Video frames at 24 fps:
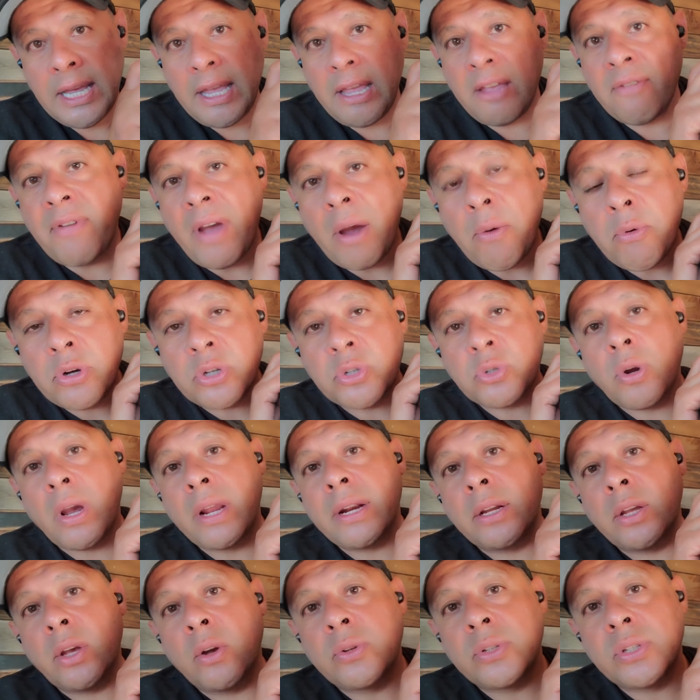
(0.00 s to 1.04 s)
If I were to try
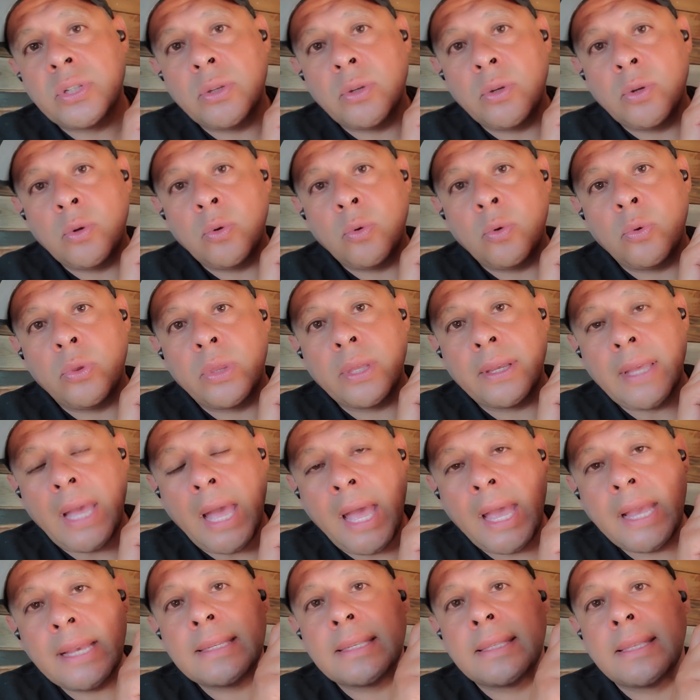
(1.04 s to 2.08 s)
to go to the
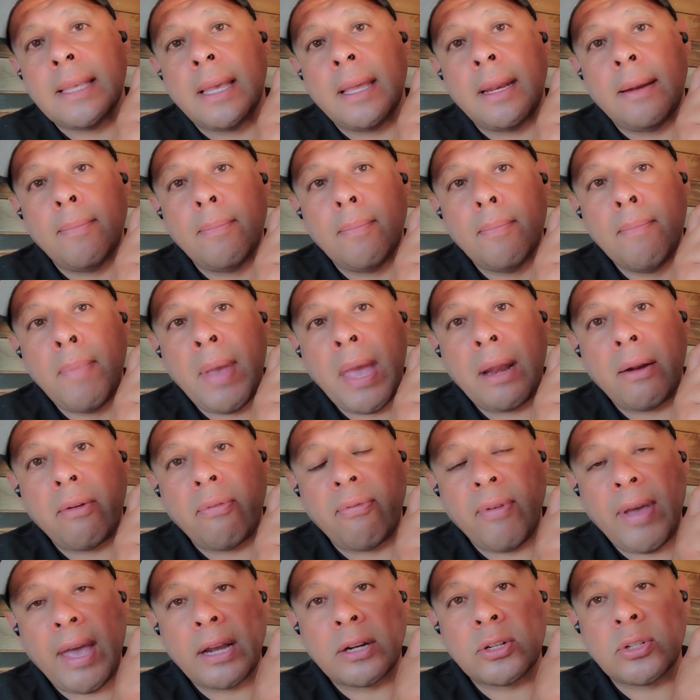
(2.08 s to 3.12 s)
guys that
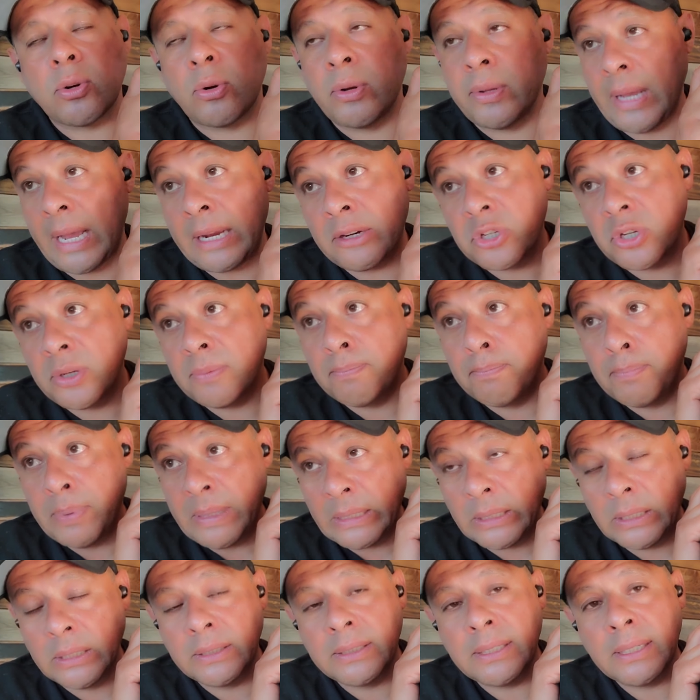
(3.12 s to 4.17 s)
manufacture or actually
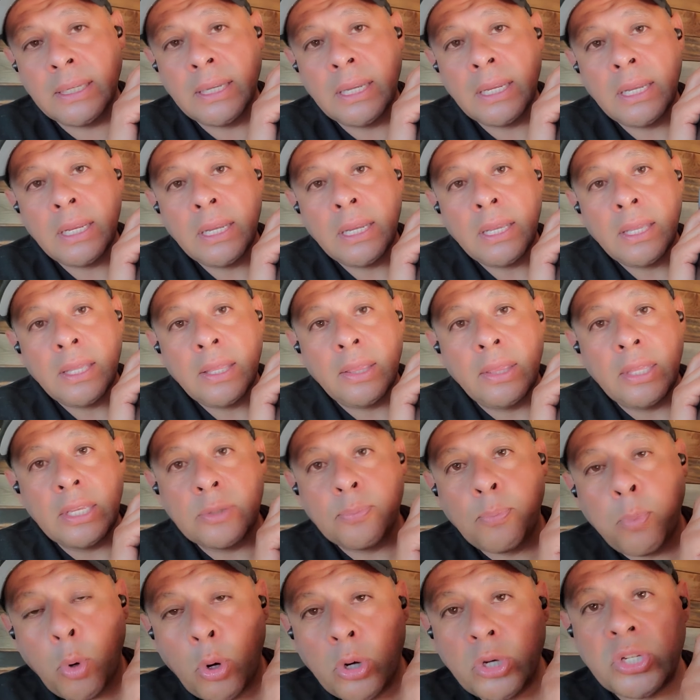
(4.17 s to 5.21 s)
build these
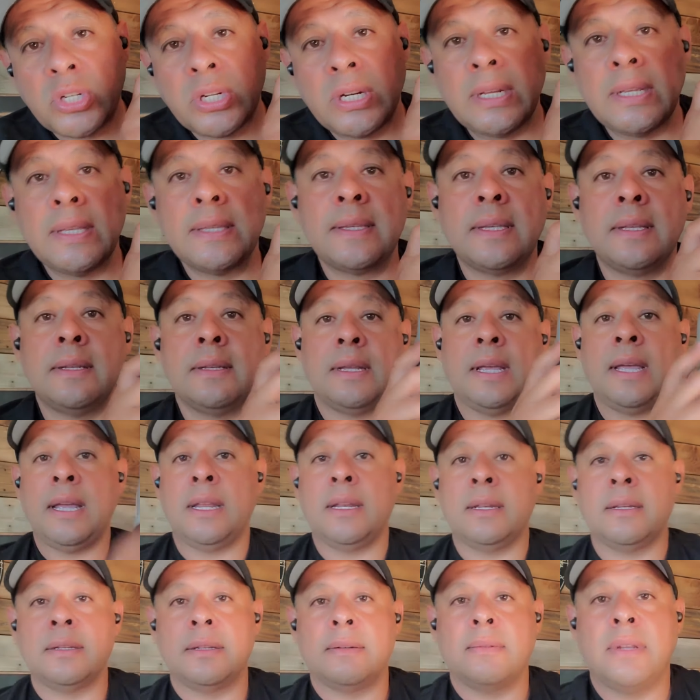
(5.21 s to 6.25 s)
Porsches
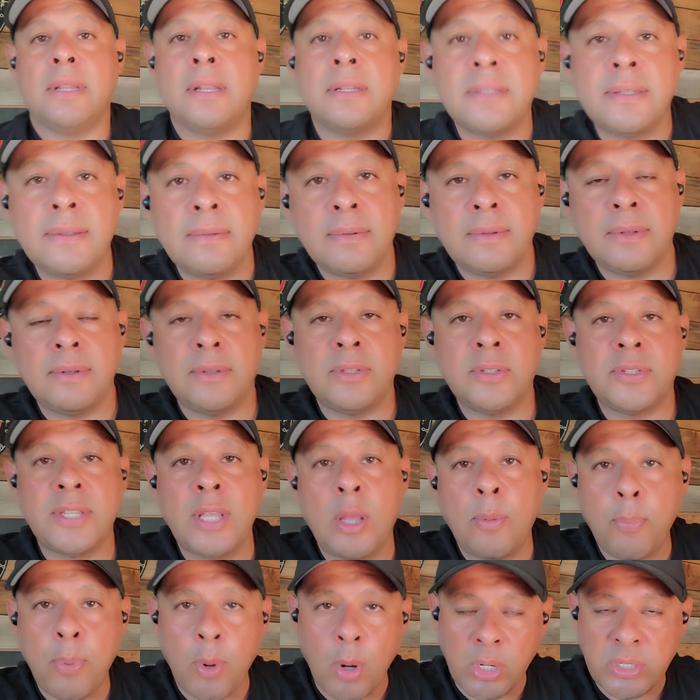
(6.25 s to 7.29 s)
and
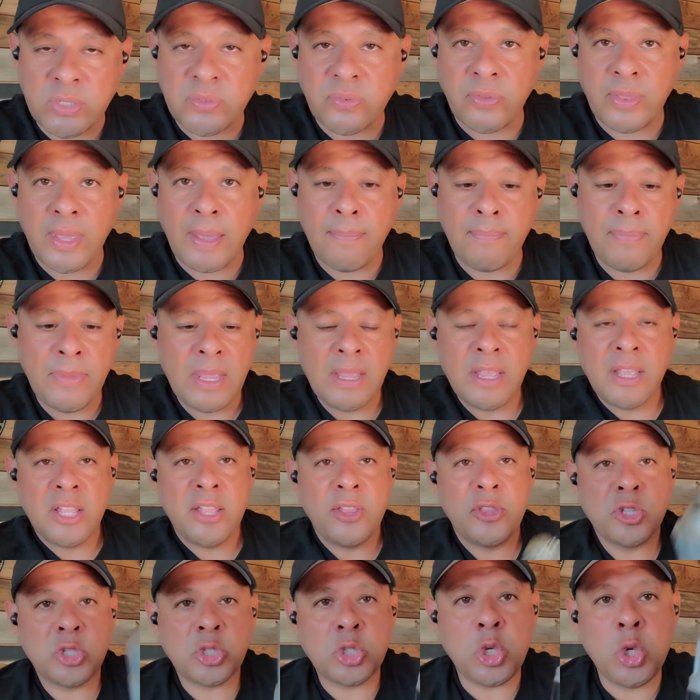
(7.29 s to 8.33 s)
sell parts for them,
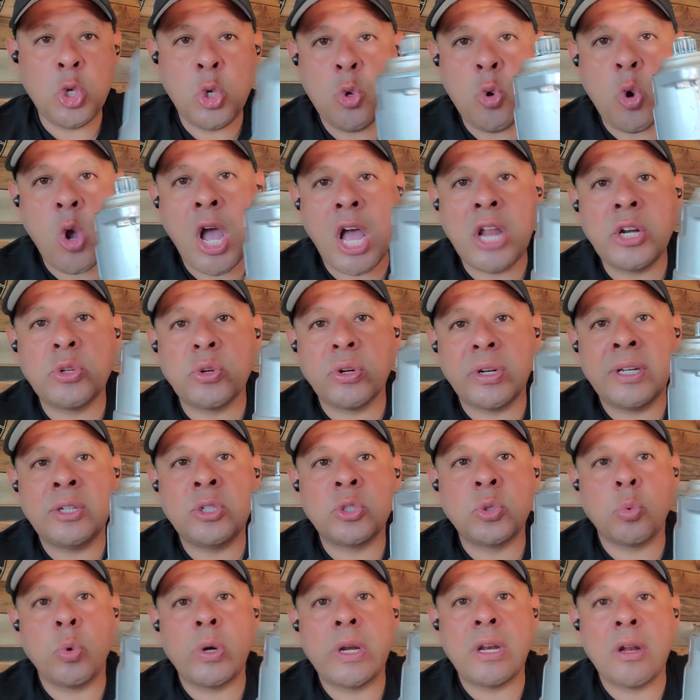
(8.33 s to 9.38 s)

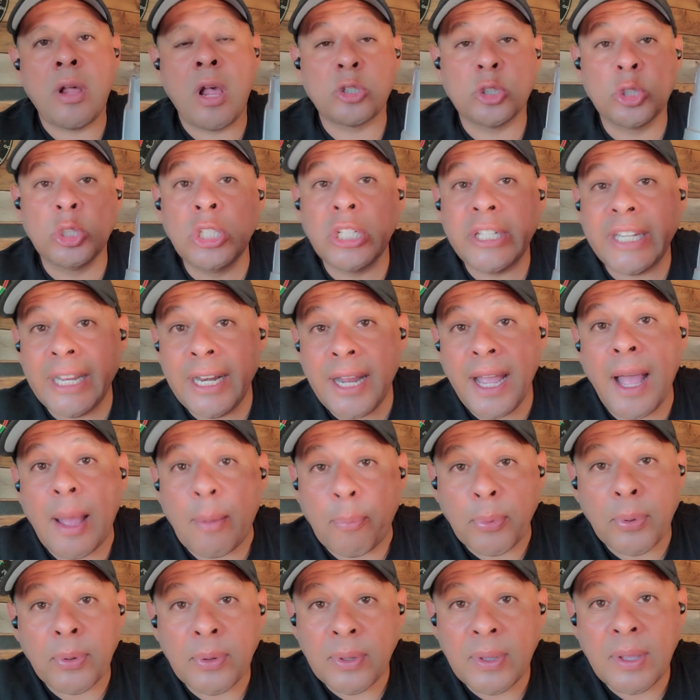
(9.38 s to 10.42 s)
$220. Look it
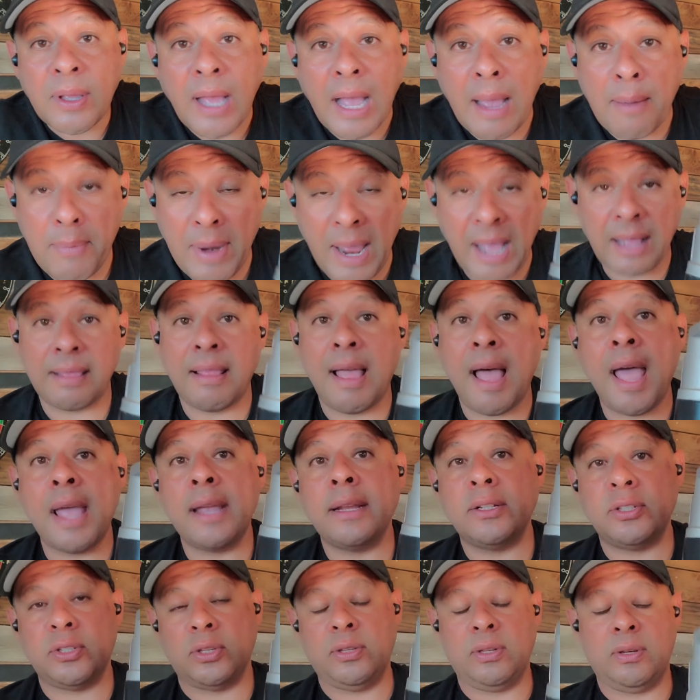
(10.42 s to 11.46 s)
up. I'm not
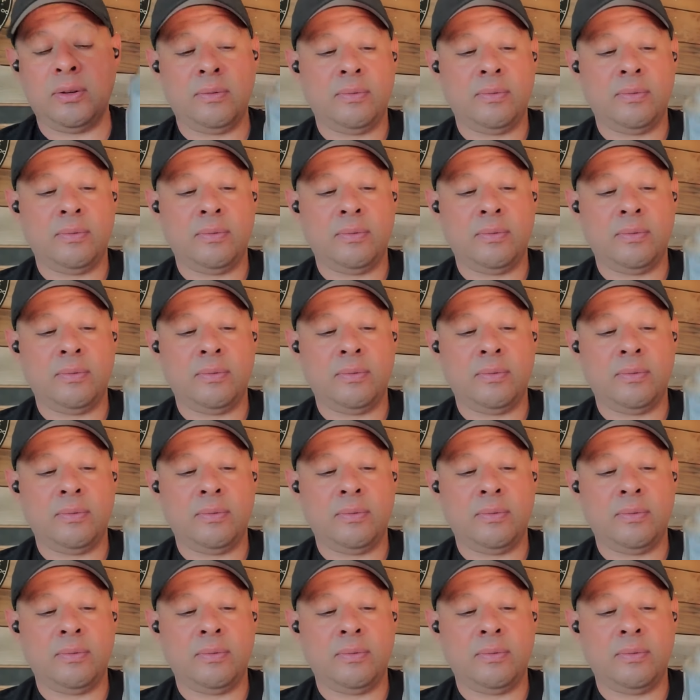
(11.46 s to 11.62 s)
lying to you.